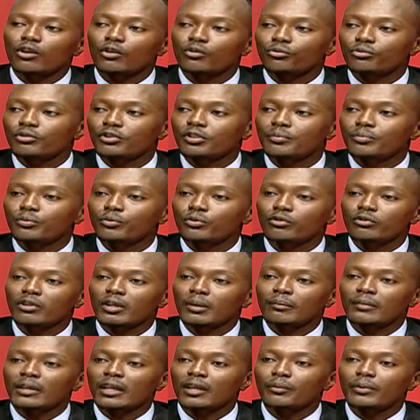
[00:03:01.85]
Outreach
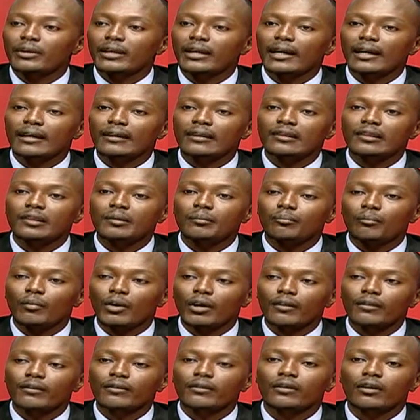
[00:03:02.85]
program that we had in the
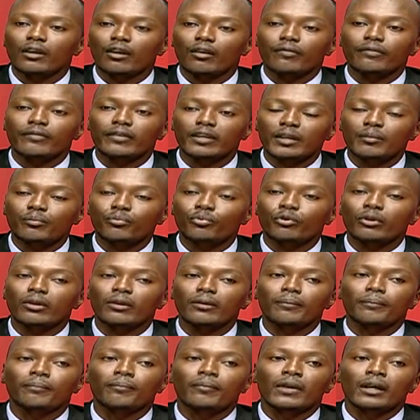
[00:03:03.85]
month of
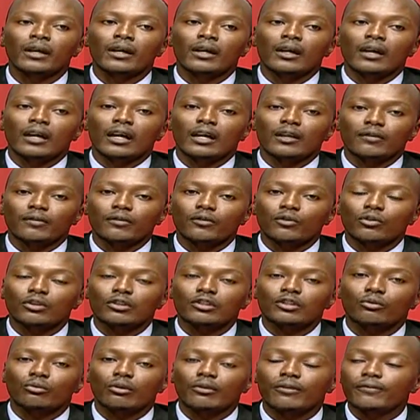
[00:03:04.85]
April. And of
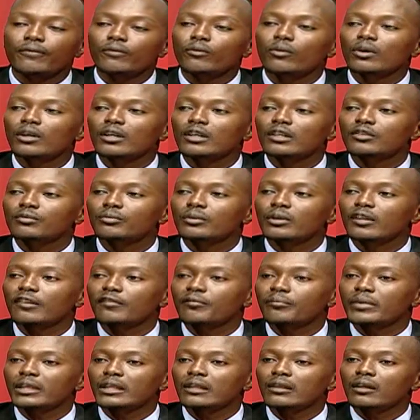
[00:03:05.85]
course, our focus would
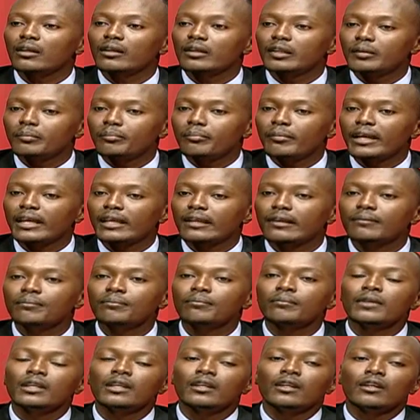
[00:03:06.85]
have been on the
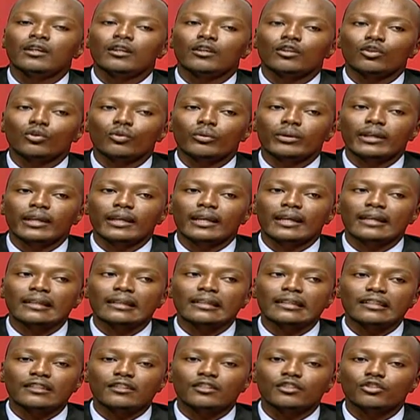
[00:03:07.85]
men, looking at
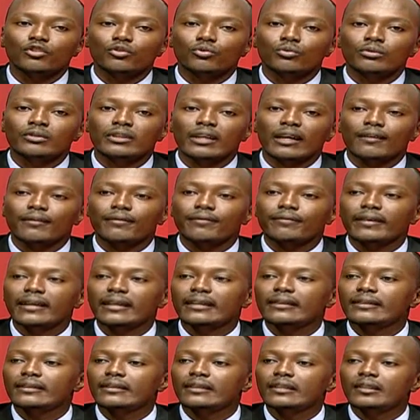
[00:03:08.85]
issues
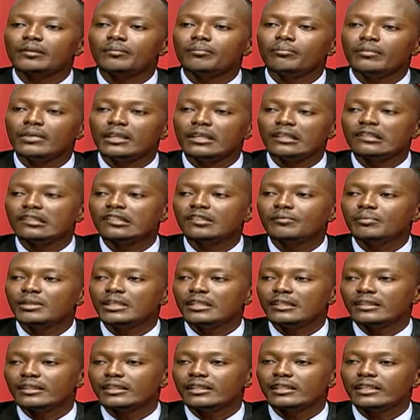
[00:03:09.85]
affecting the male
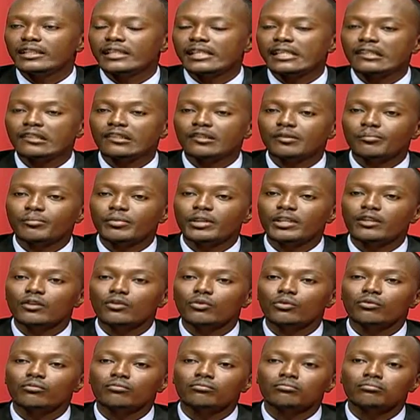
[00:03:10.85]
species here in
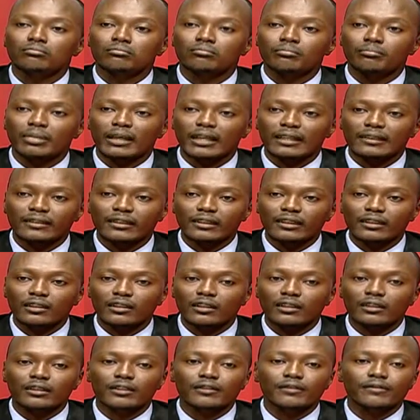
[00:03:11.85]
Tobago,
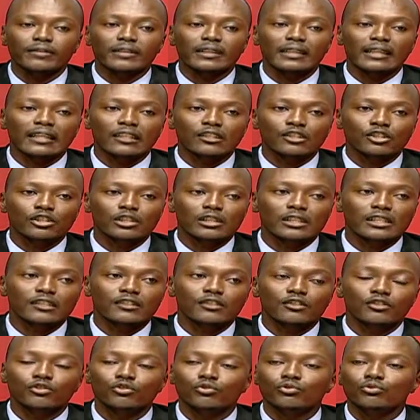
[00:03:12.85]
particularly financial
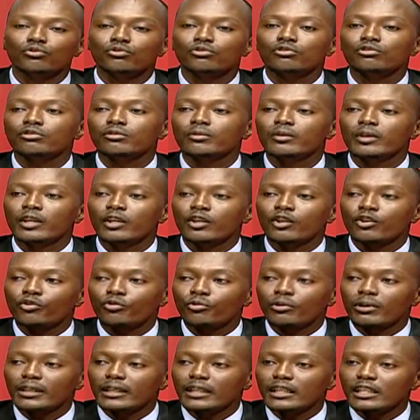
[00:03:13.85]
issues,
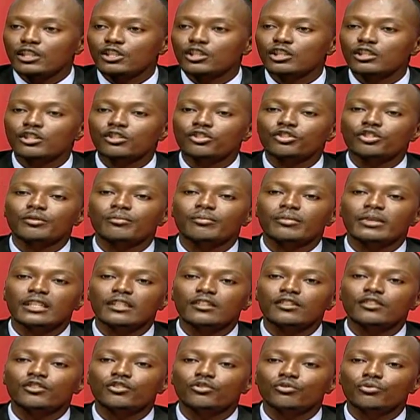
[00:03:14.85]
relationship
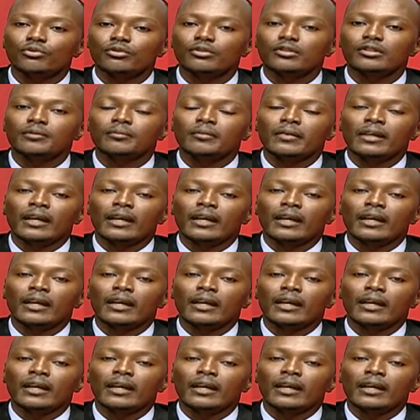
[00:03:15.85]
issues,